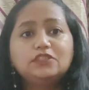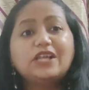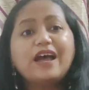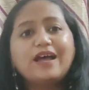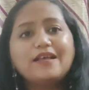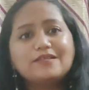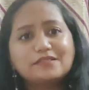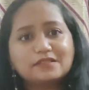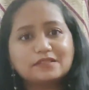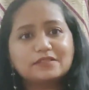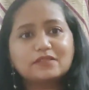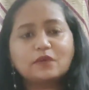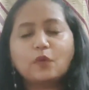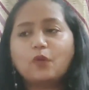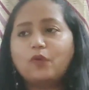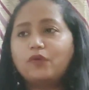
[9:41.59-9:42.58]

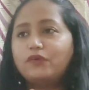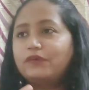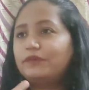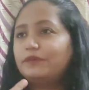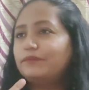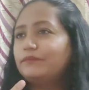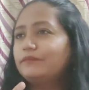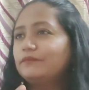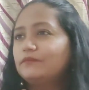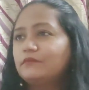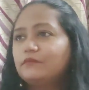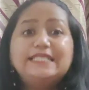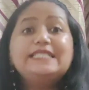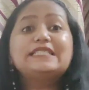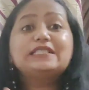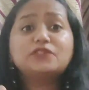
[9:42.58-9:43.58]
tasks or
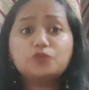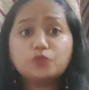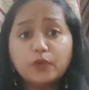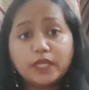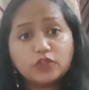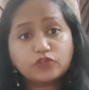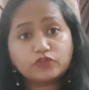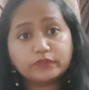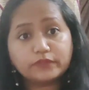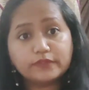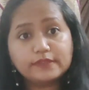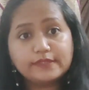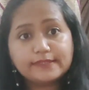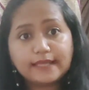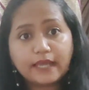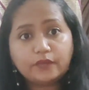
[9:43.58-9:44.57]
these
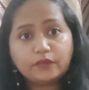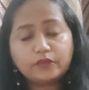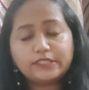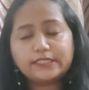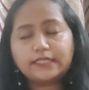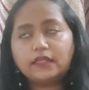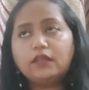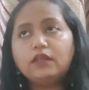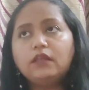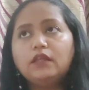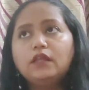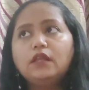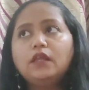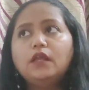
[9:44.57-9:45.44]
situations, I would say.